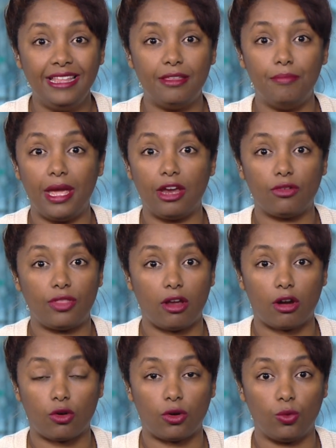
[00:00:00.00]
The mayor
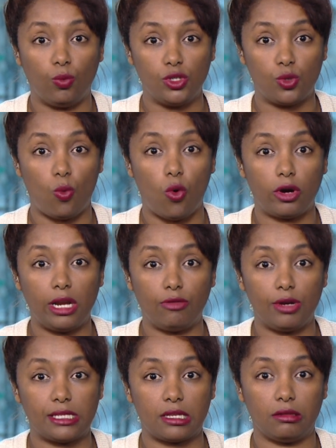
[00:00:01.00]
there was
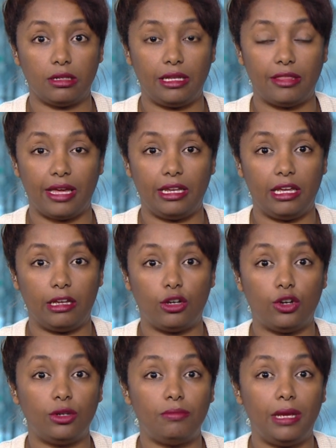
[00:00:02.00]
warning recently that
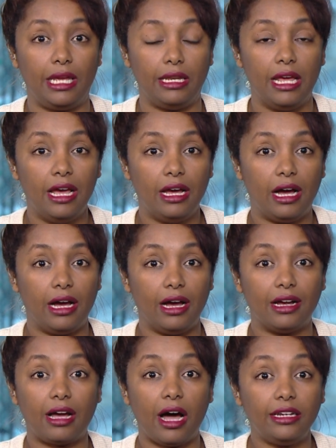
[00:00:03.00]
it could mean
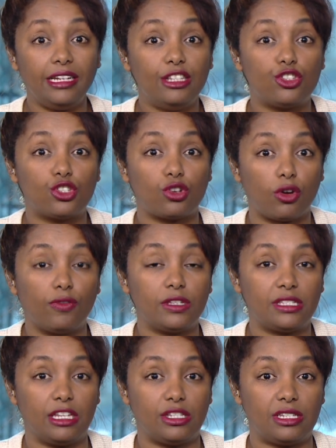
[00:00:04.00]
uh, a cut in
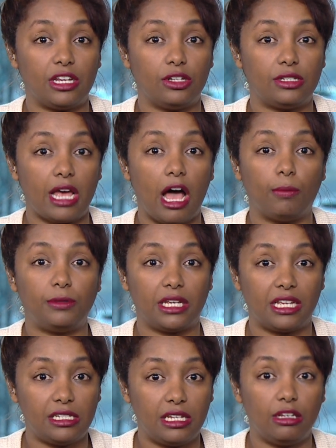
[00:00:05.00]
services to, to help
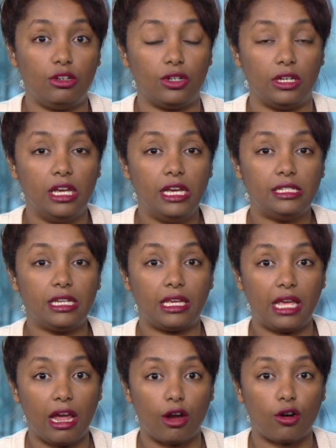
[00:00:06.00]
to continue to, to
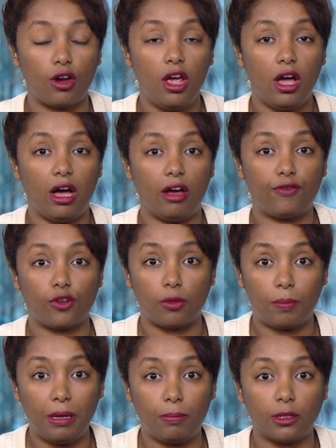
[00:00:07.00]
care uh, for
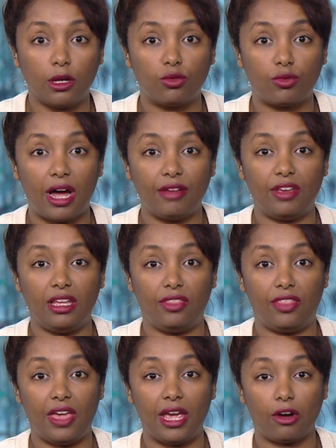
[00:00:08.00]
the people
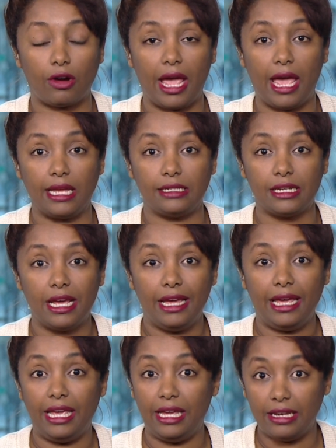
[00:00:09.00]
arriving there. And
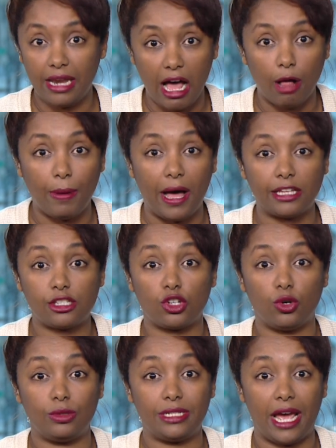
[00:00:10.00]
in El
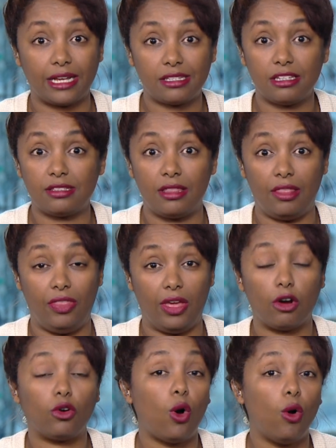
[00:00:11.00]
Paso, Texas,
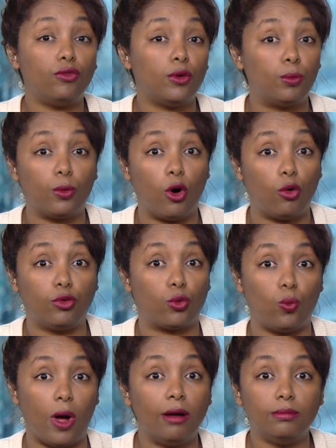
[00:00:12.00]
they're over,
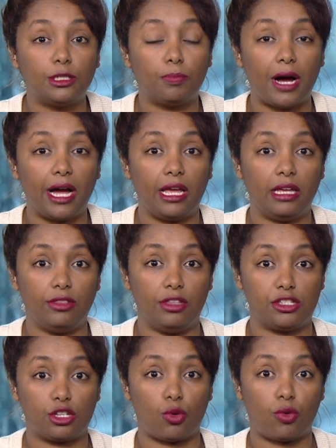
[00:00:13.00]
overwhelmed by
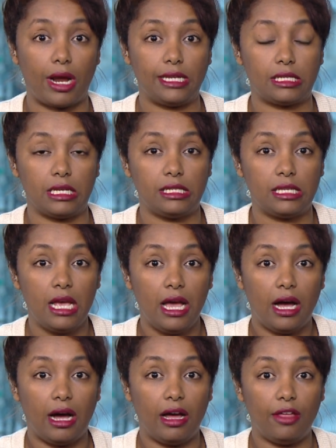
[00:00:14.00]
this crisis.
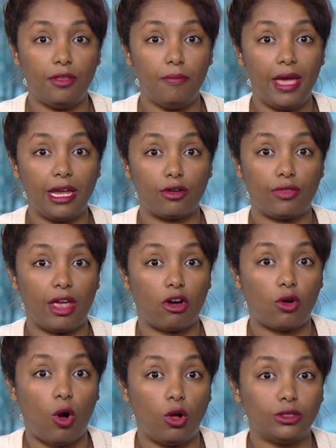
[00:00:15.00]
Uh, the mayor
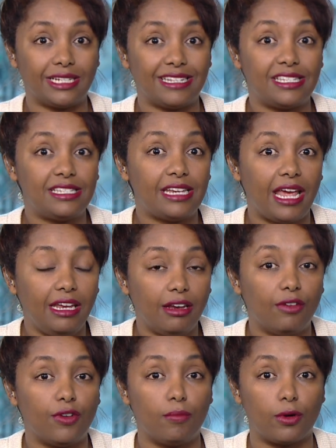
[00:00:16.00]
there called a state
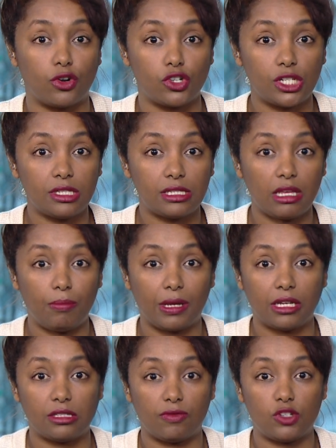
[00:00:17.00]
of emergency
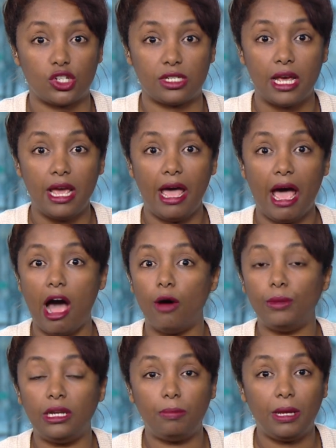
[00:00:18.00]
because of just
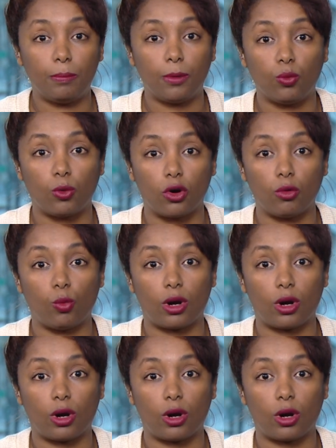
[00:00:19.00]
how many people were, were